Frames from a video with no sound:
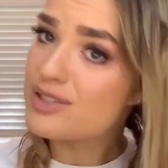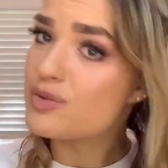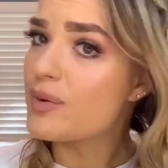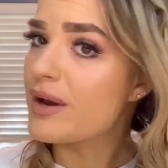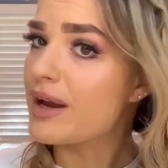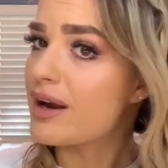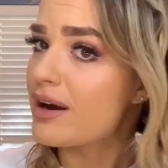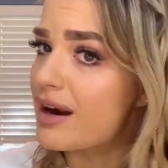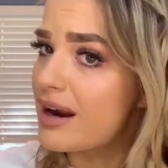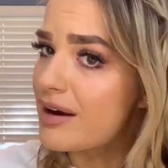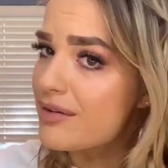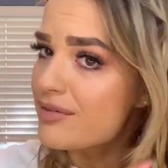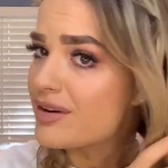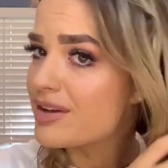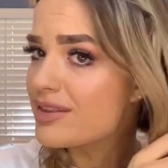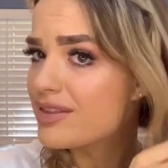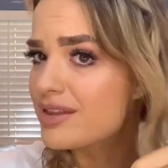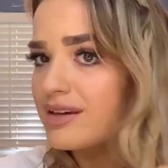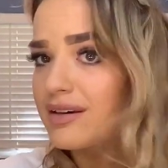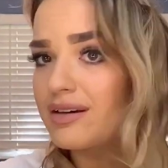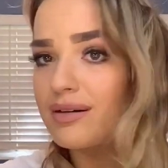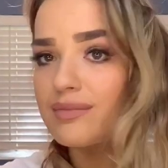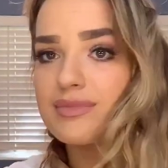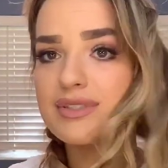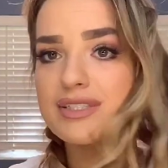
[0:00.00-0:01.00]
where everything
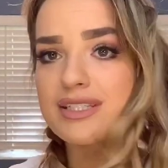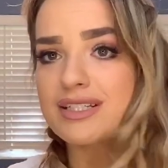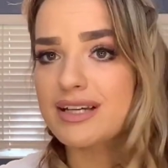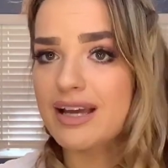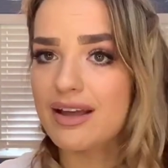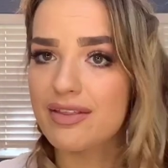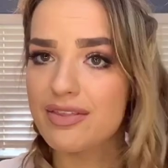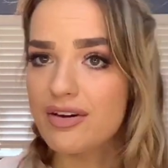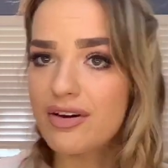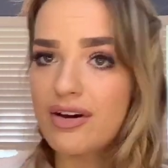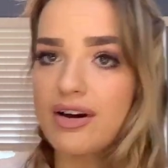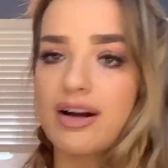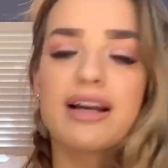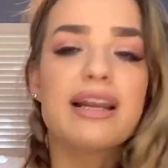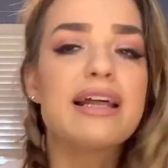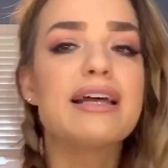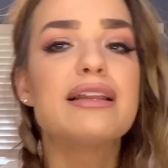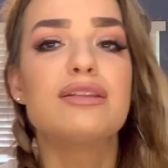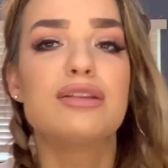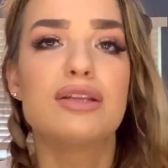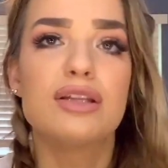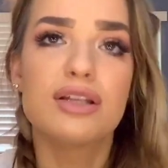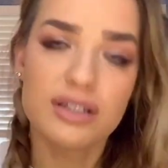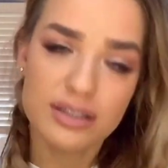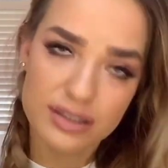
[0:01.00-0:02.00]
comes together and I
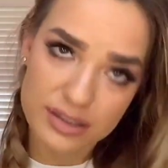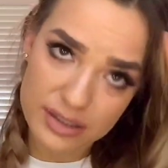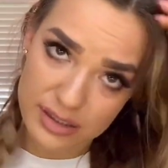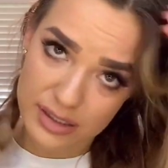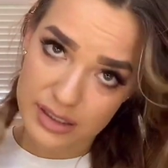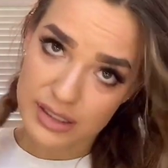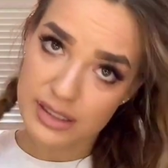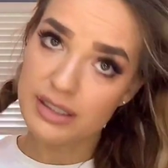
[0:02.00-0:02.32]
look